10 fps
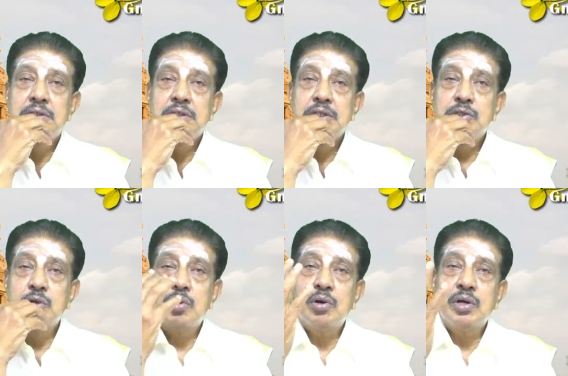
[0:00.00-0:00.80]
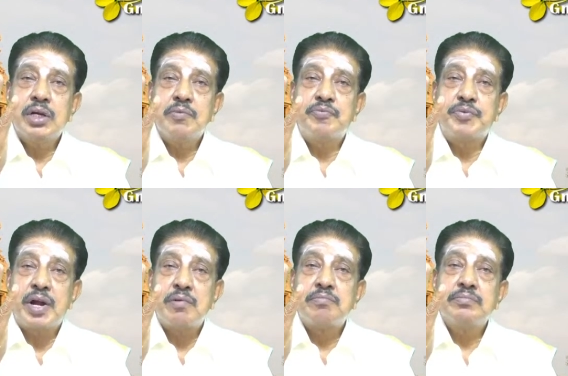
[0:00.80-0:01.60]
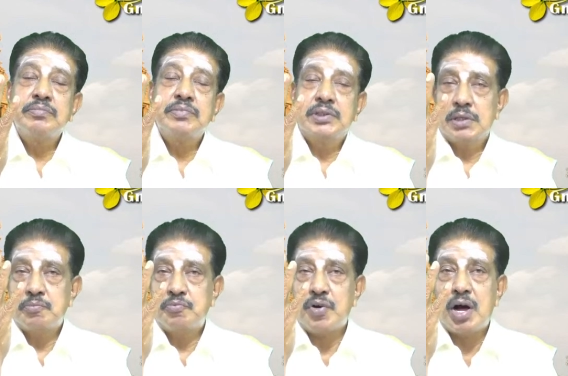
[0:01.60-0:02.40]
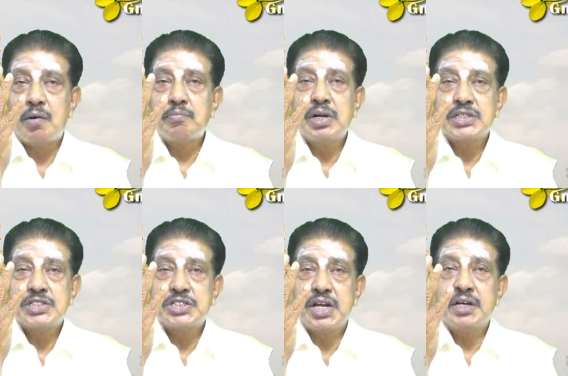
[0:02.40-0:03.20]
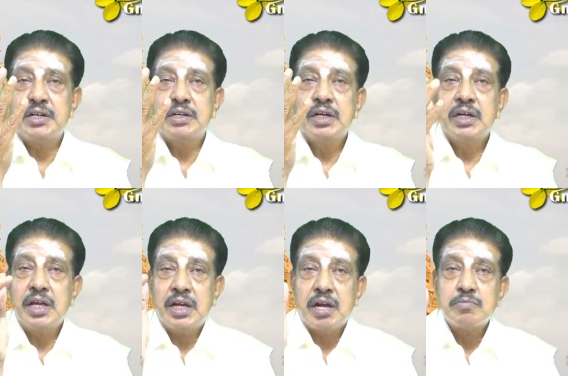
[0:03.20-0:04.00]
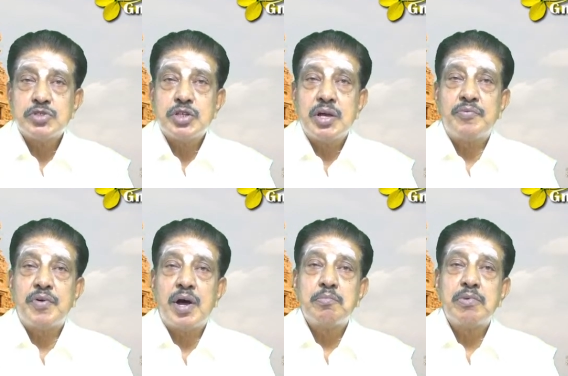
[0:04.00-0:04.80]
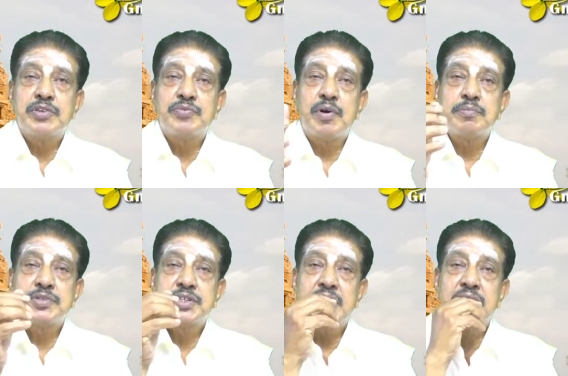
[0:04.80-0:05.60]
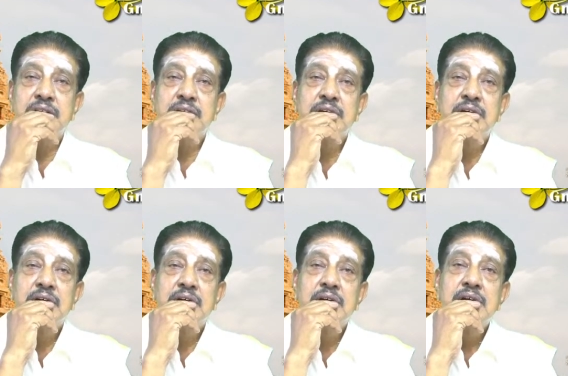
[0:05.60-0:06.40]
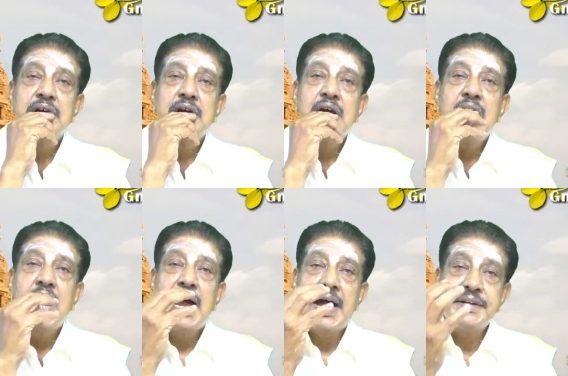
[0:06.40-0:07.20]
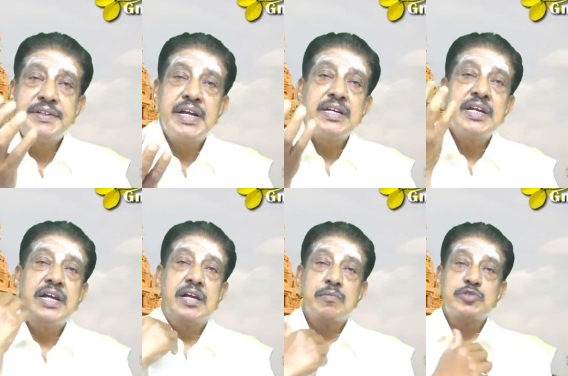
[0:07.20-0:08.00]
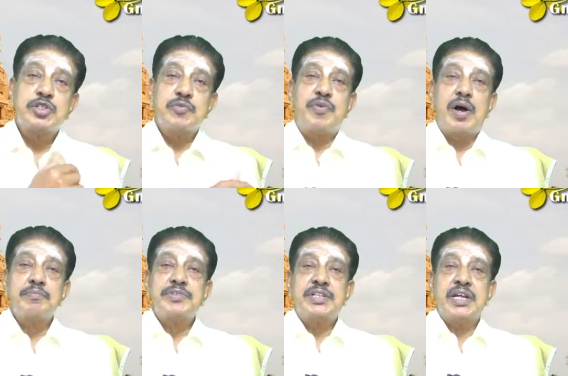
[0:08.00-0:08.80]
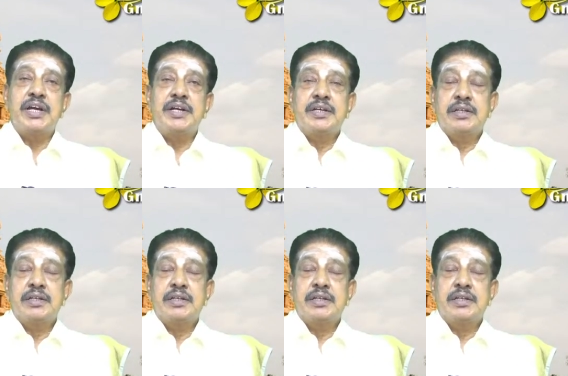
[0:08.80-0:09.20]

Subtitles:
So from formless state, he comes to a formless form state, and then he comes to form state,